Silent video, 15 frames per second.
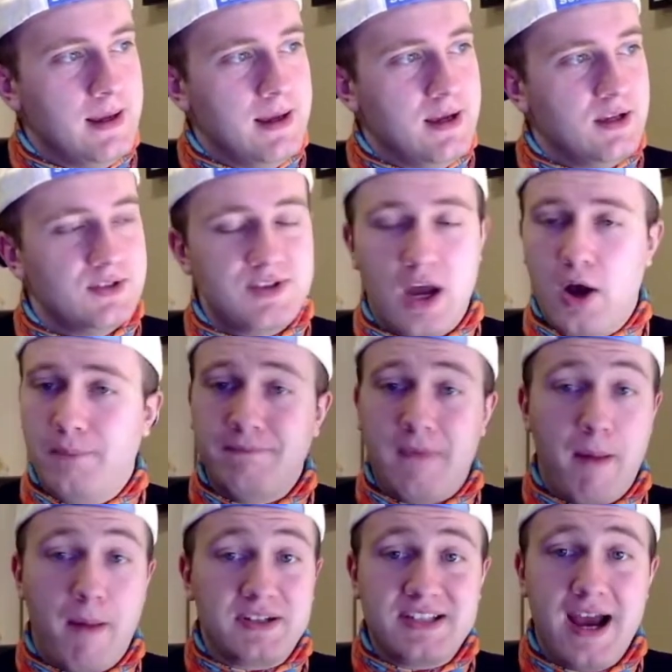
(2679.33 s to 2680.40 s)
So,
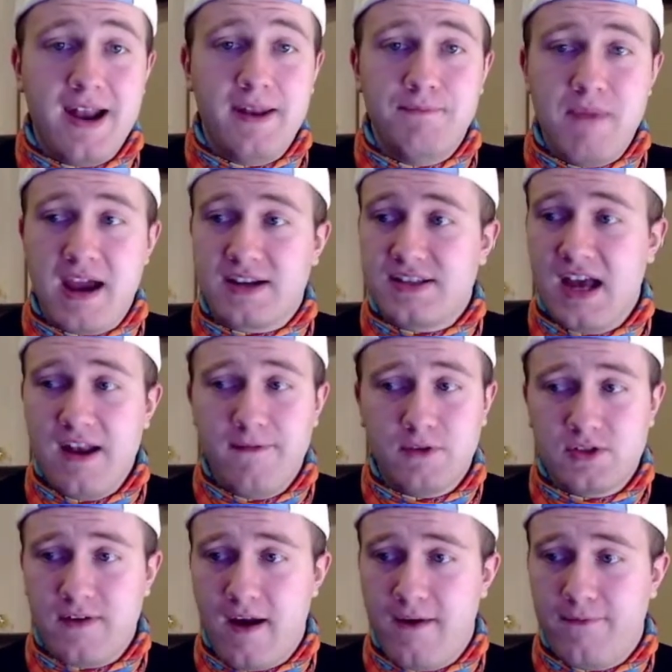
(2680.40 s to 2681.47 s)
I'm excited. Excited for
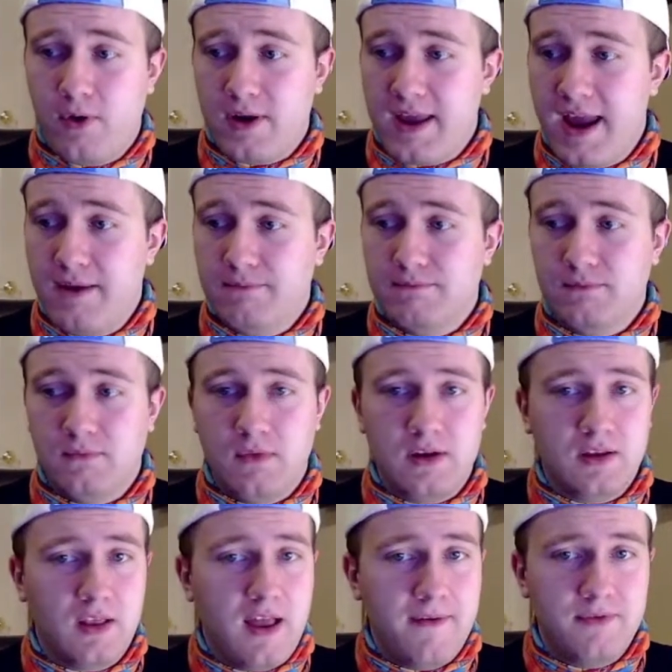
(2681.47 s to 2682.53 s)
Survivor 48.
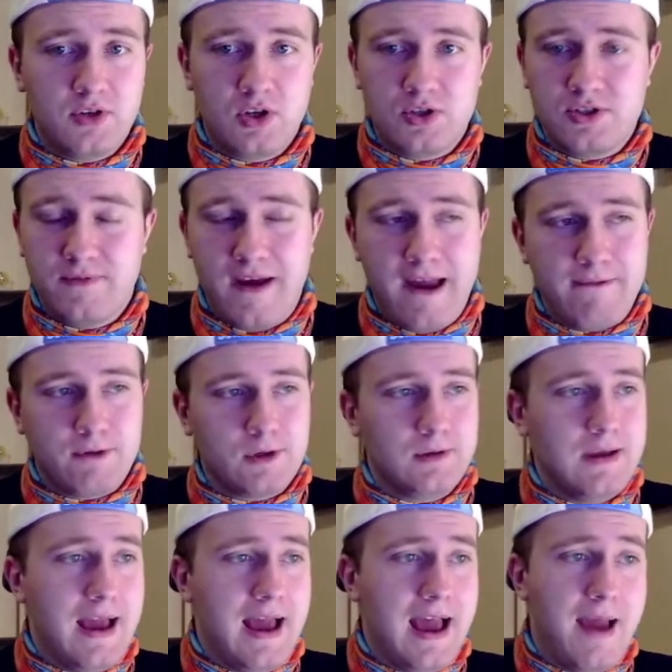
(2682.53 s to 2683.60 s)
Love a good Survivor.
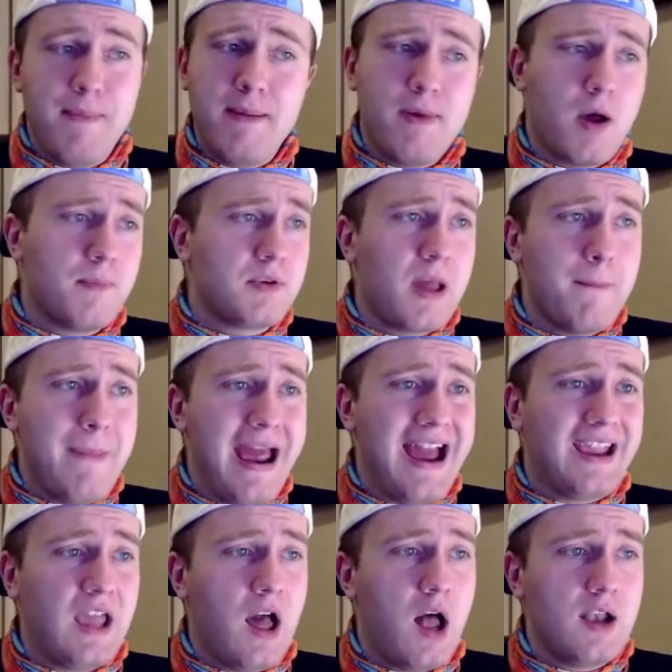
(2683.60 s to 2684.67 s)
Maybe I'll come back
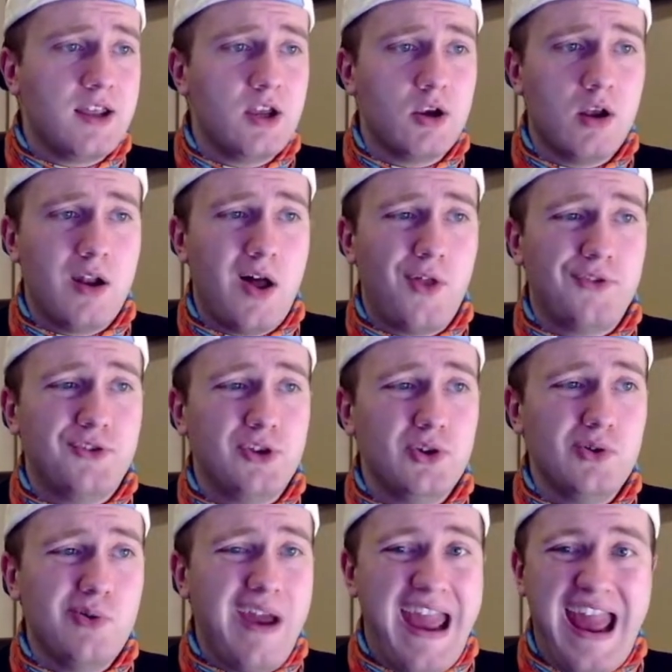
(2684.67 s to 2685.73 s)
on here and I'll
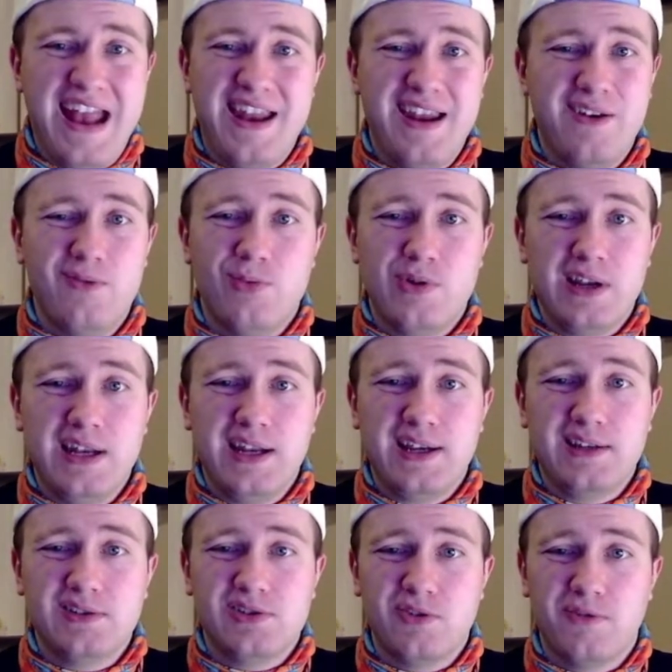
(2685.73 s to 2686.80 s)
do edit
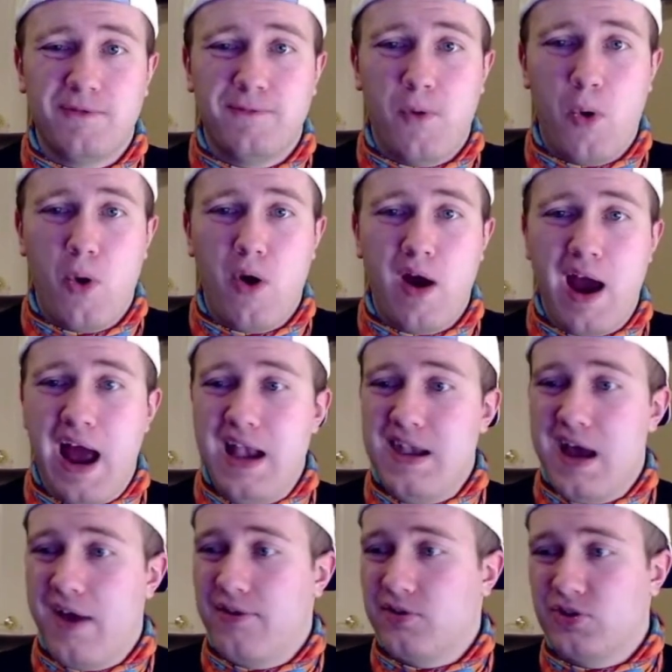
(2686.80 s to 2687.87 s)
readings for
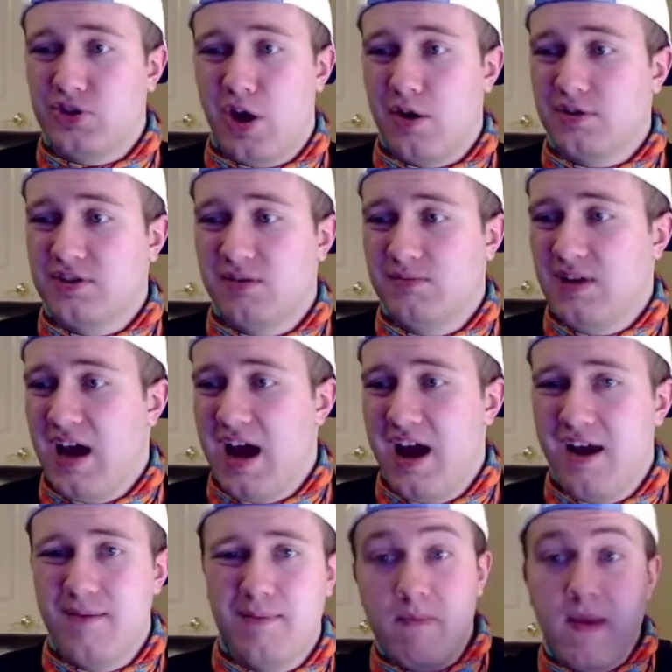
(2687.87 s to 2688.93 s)
another show
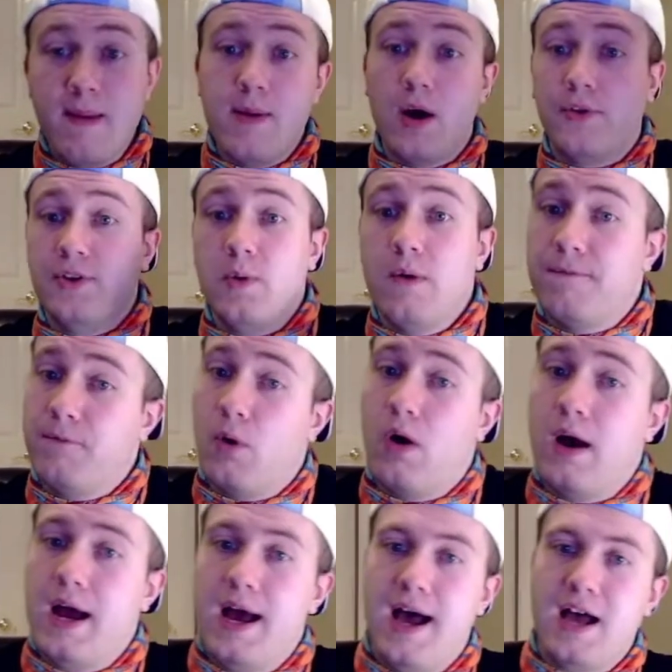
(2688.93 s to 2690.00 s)
sometime. Maybe I'll do it for
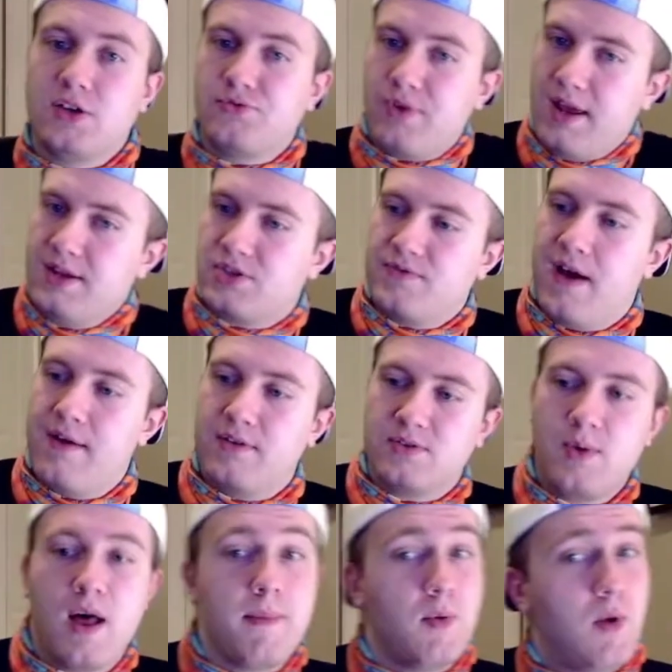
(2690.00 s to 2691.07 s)
Australian Survivor as
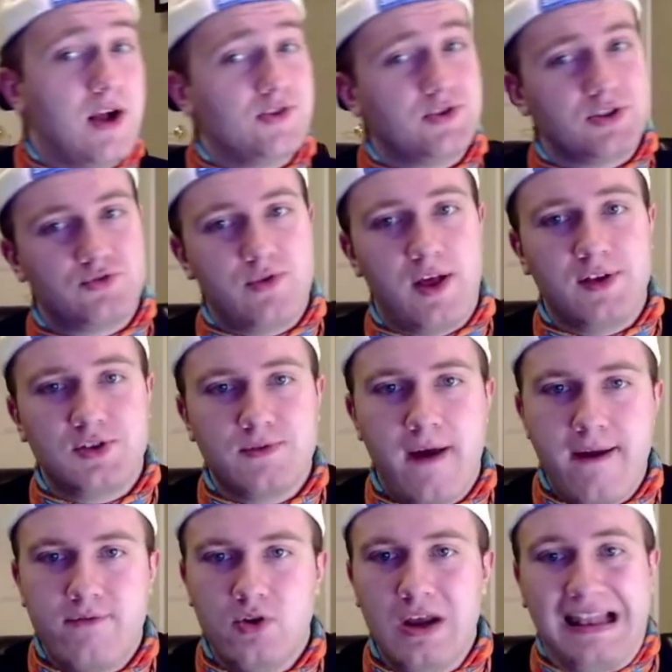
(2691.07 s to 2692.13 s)
well. I've been watching Australian
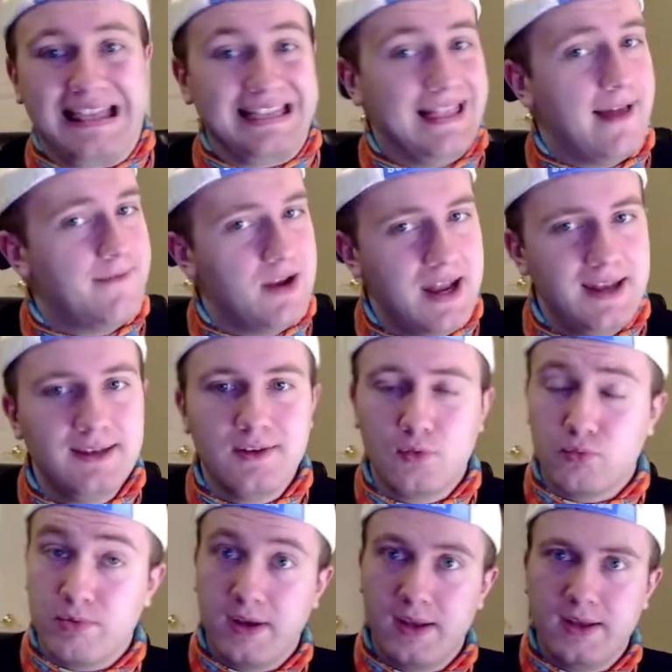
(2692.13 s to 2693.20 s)
Survivor. Loving it.
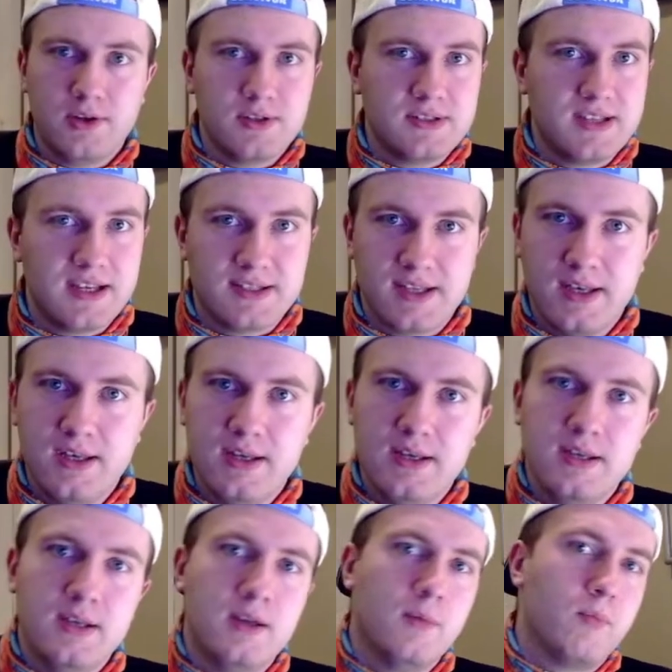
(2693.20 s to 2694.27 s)
Really good season.
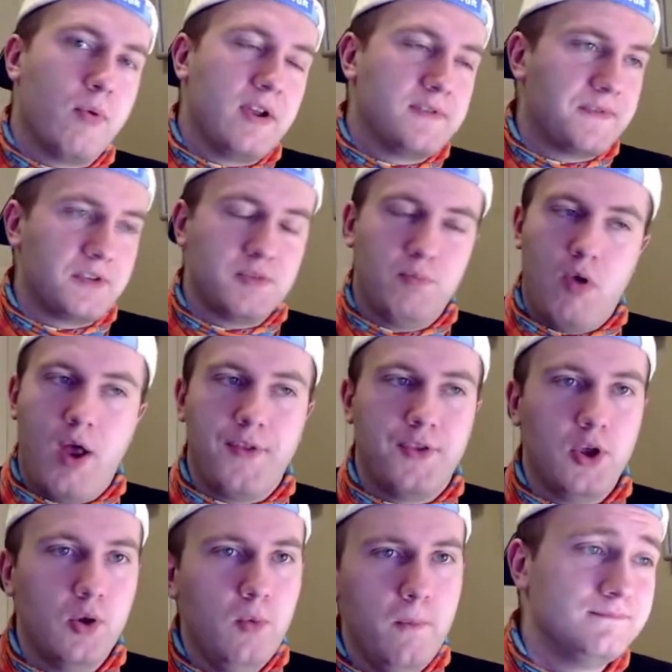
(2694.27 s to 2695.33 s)
Brain First Brawn 2.